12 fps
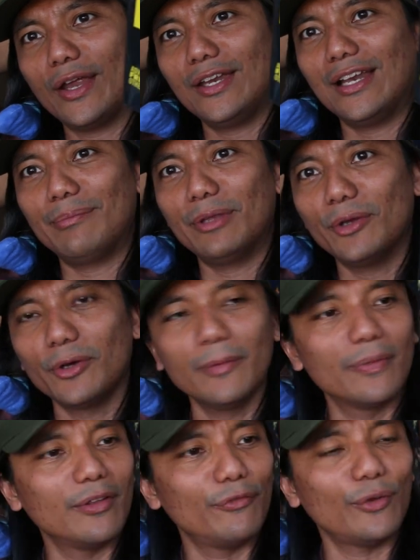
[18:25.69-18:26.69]
read it, let me
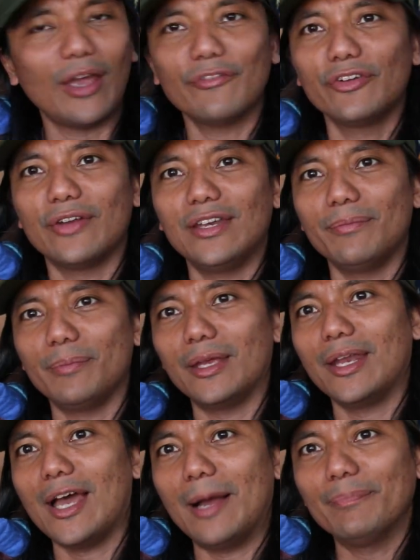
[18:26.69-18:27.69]
know. If you haven't read it, pick
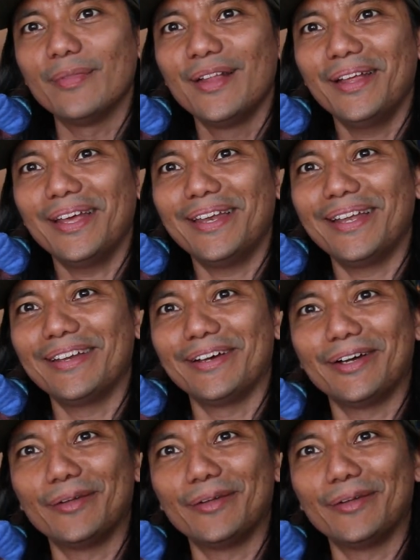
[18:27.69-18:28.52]
it up. And then